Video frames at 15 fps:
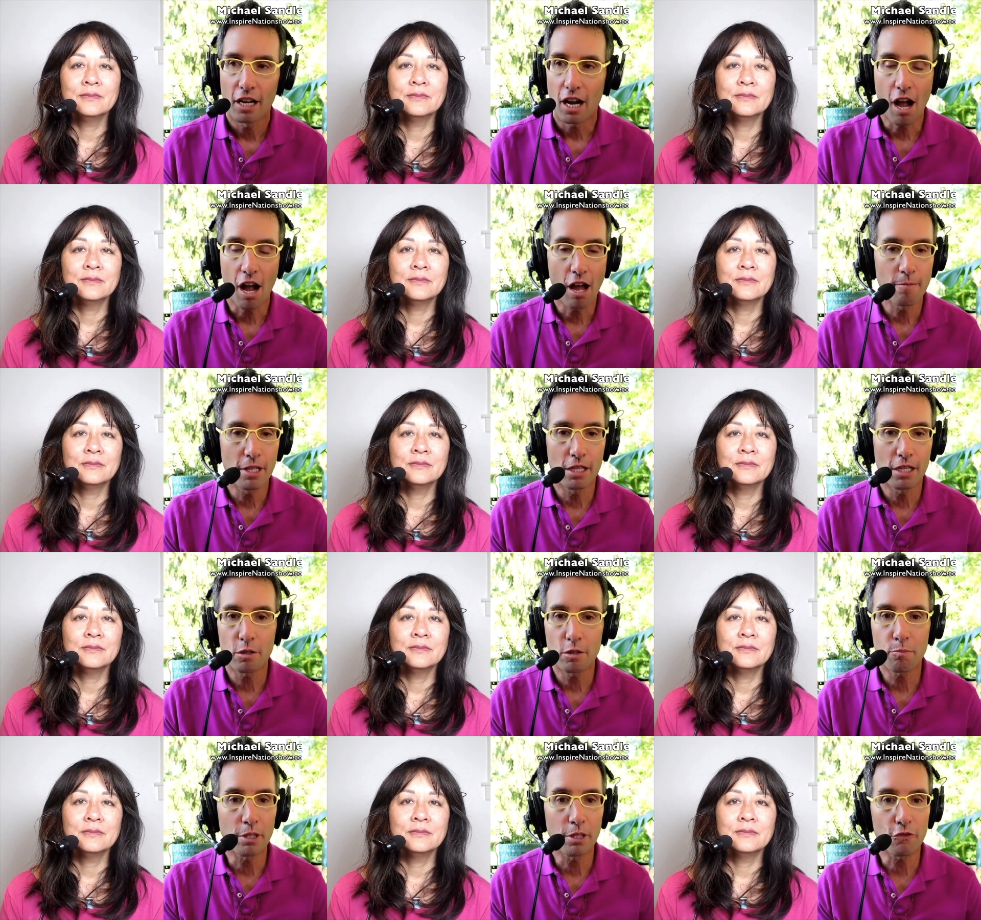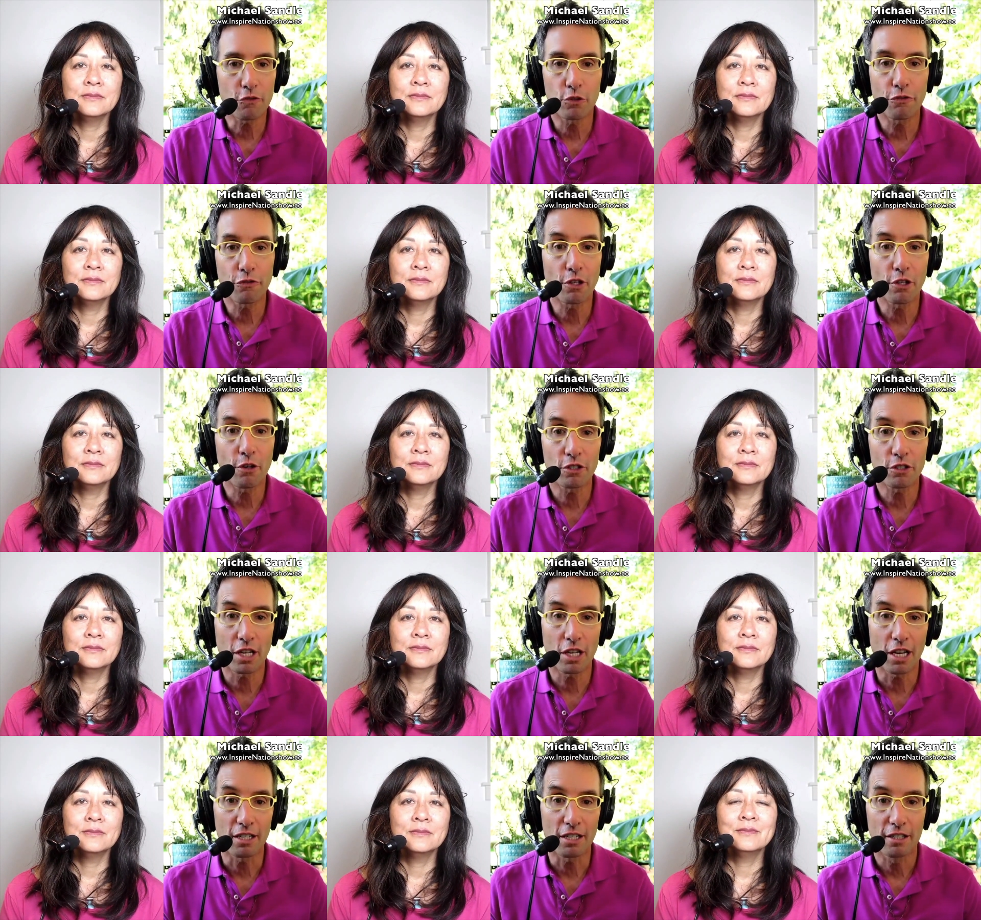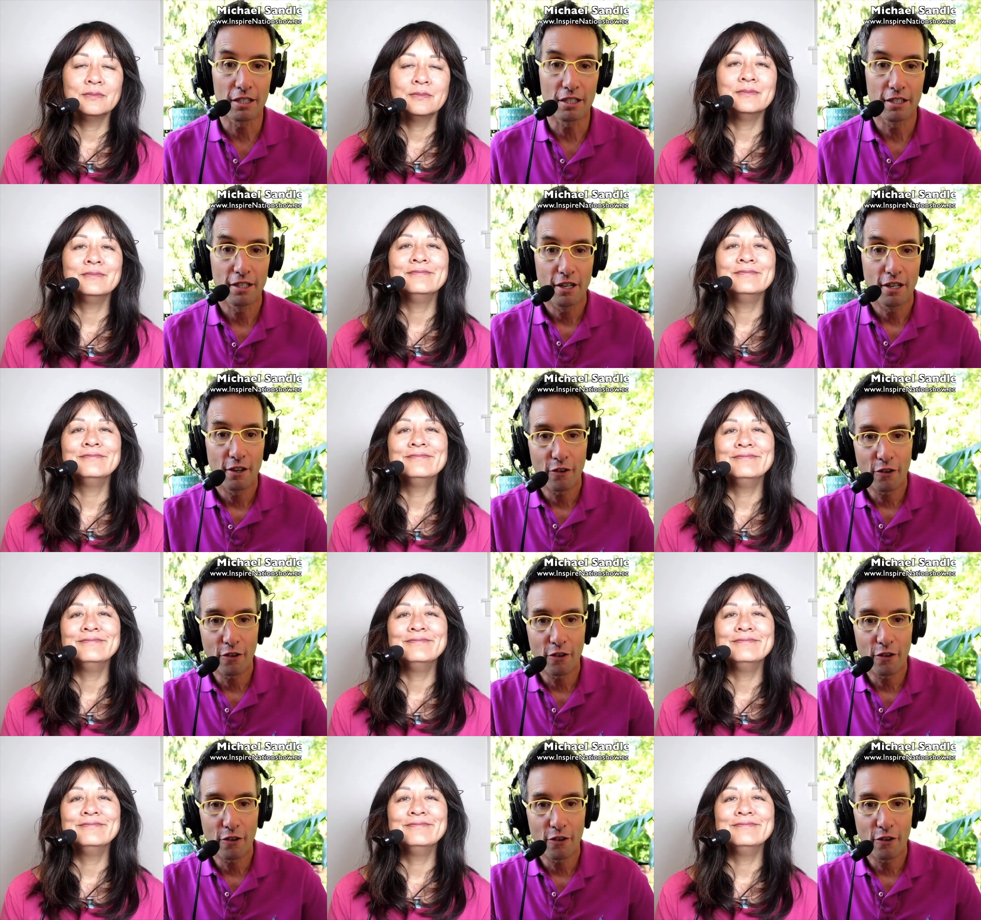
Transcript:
Speaker 1: I'm in this blissful flow state mm.